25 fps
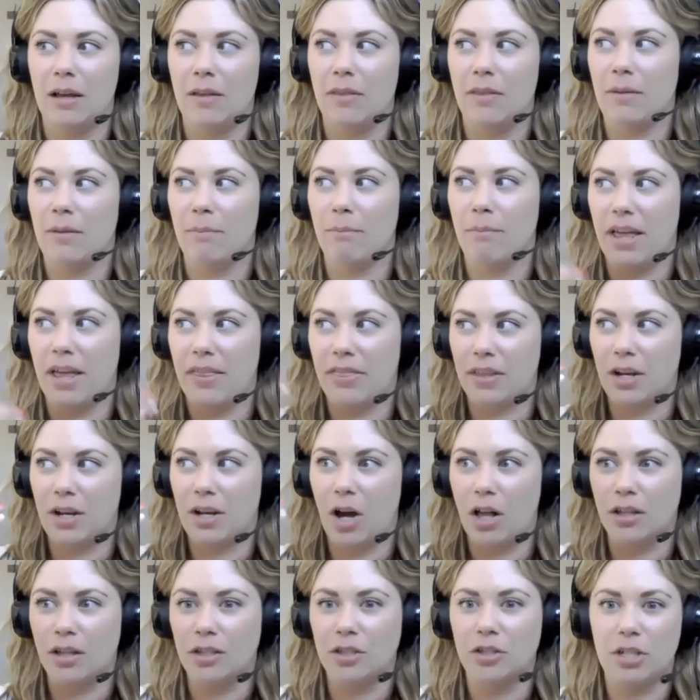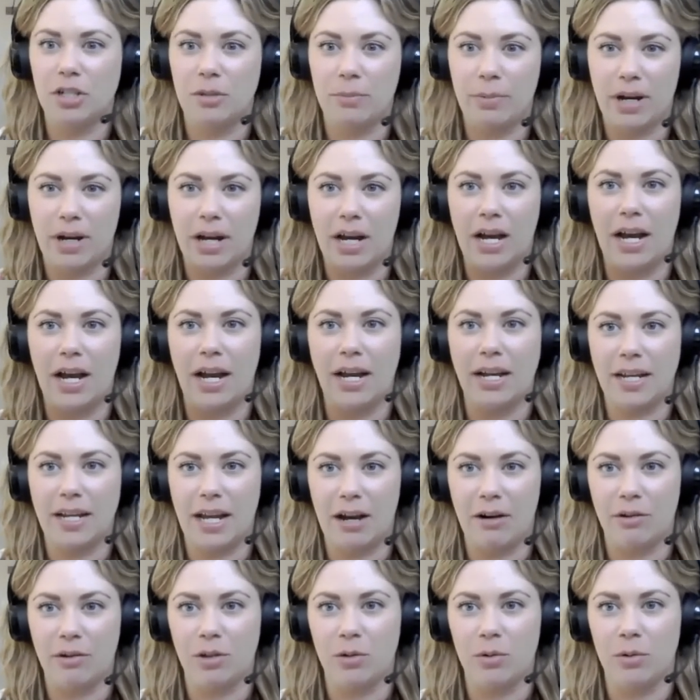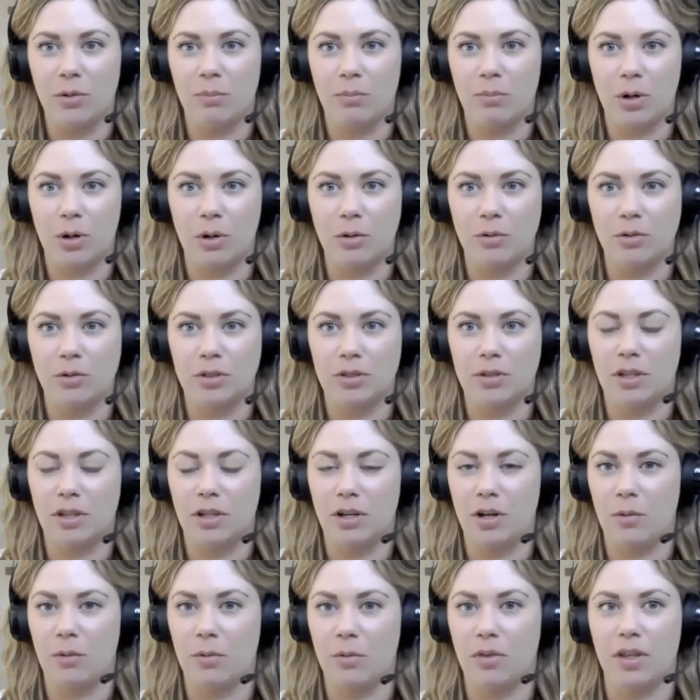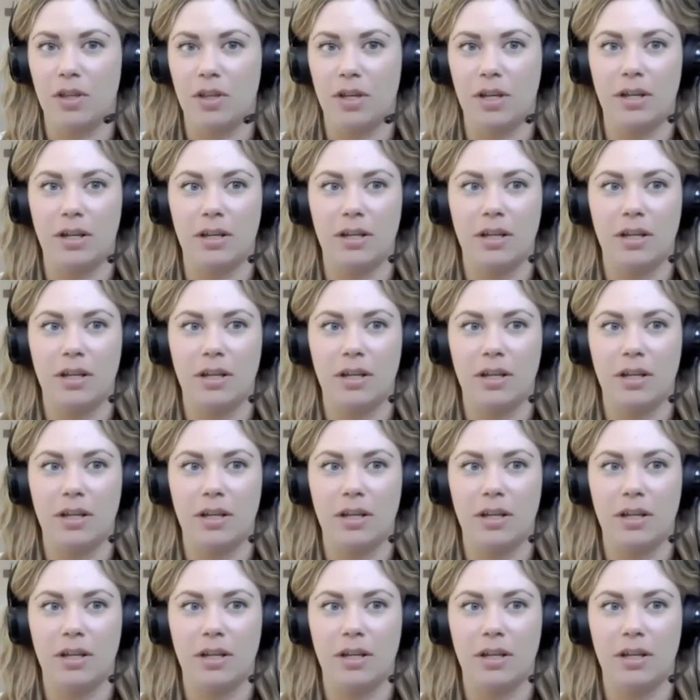the methodology behind how you approach, the